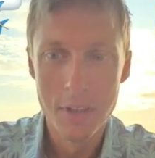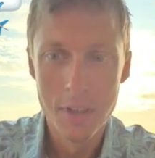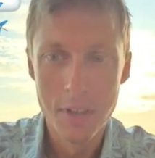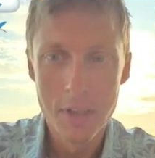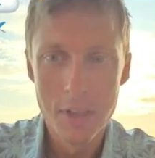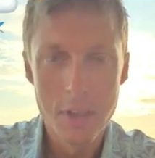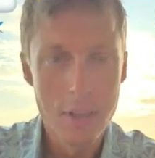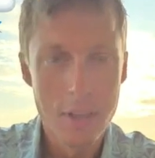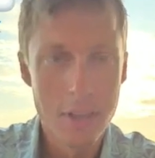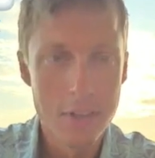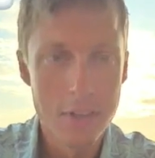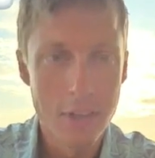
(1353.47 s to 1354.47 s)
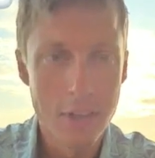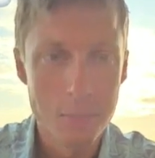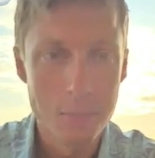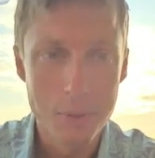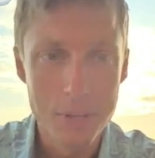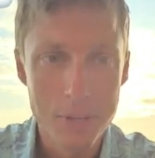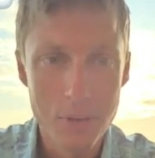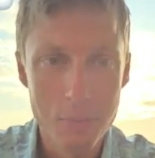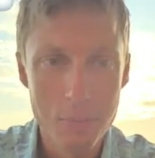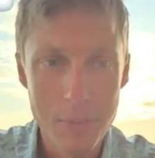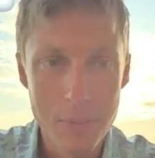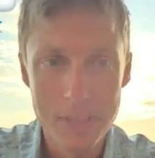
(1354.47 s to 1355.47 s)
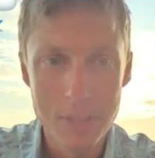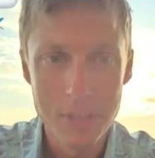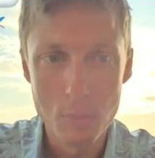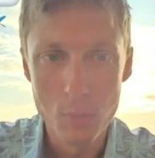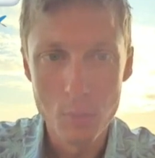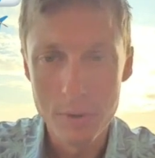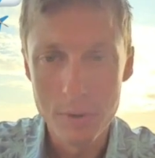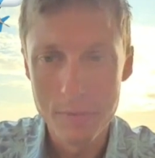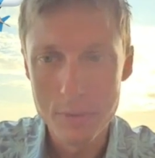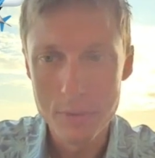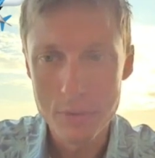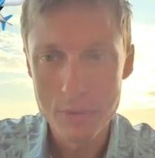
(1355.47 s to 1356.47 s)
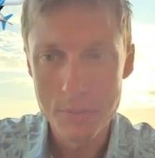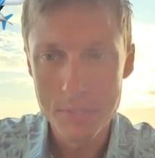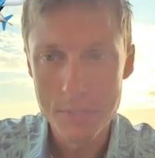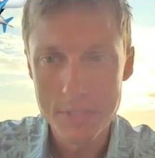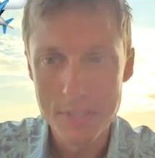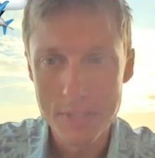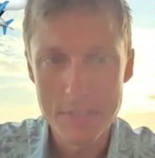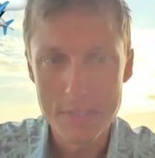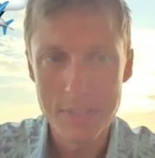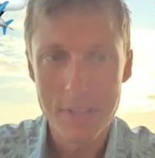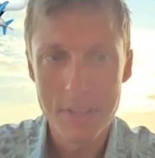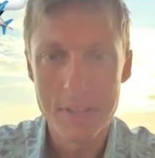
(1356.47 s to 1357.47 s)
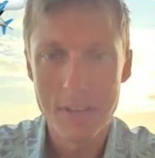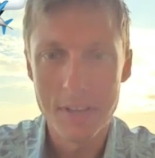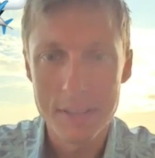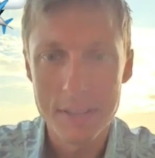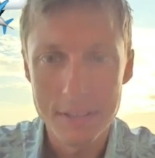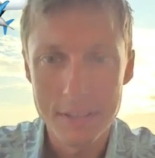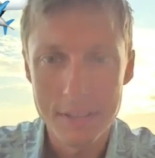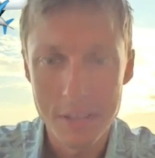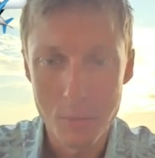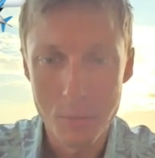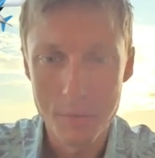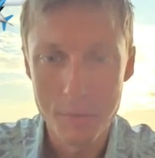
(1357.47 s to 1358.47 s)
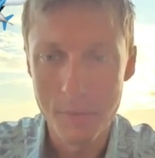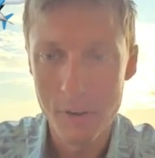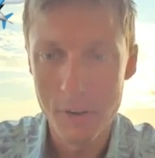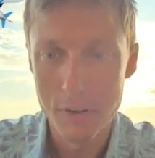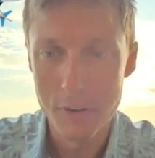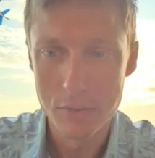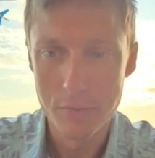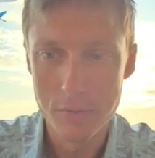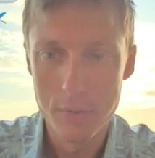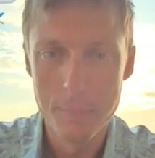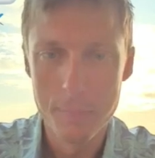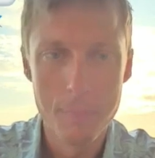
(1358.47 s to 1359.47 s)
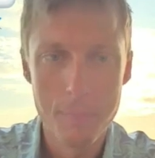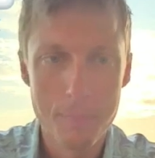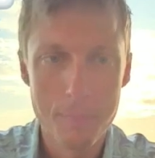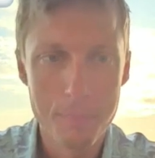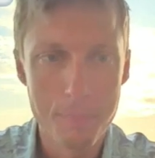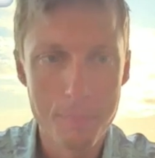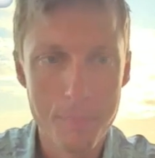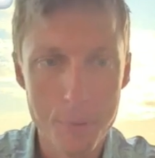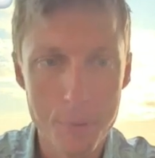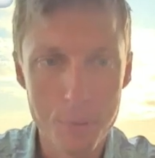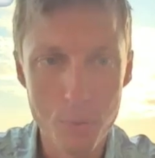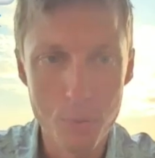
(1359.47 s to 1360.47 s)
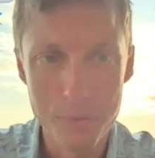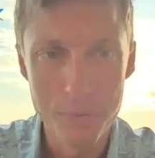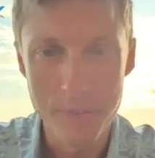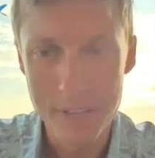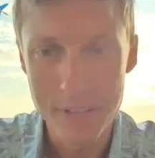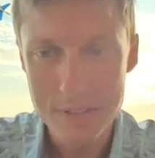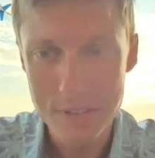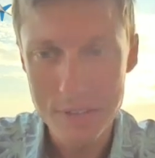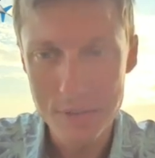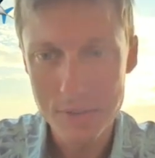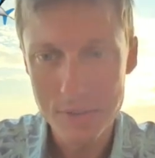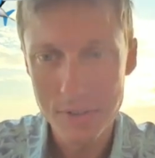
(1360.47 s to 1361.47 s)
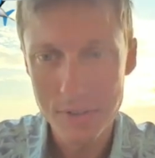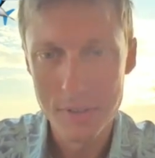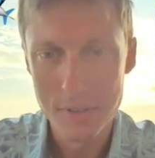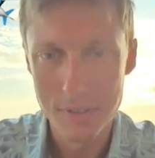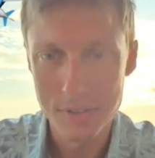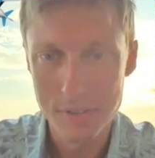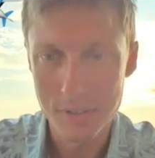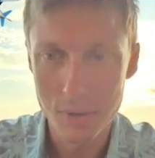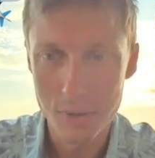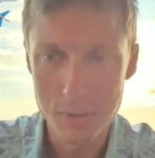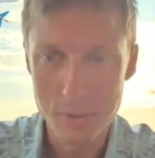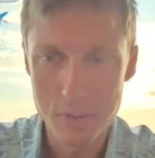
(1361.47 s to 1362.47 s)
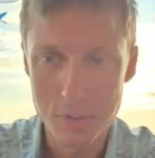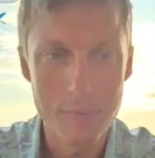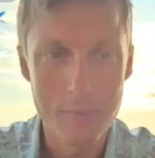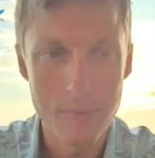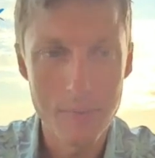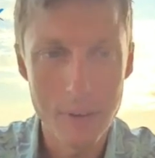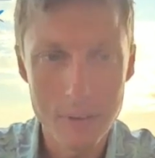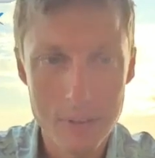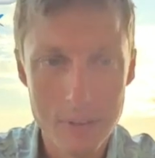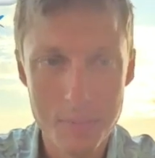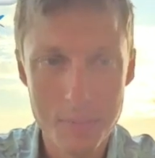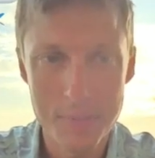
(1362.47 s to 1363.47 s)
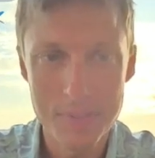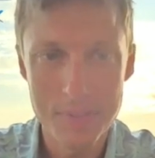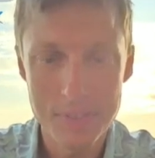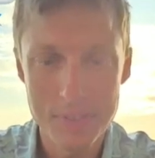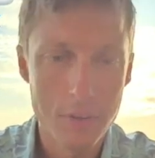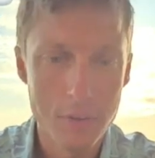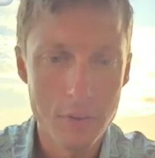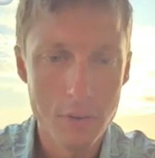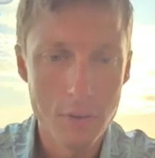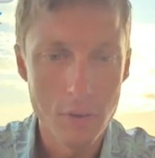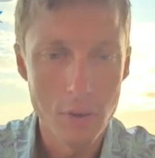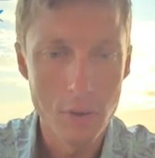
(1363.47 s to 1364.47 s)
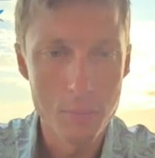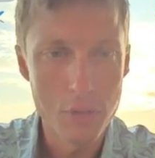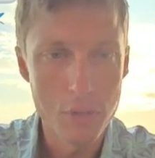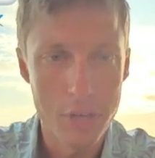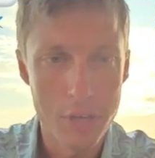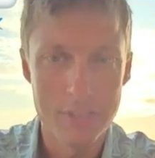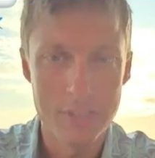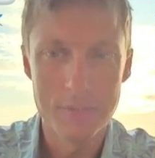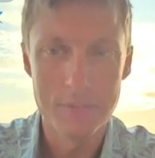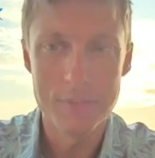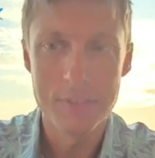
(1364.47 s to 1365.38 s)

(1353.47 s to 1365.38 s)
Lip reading: And I plan on making more of those GPTs, and I think they will be very useful. But the more advanced user is going to very specific objectives,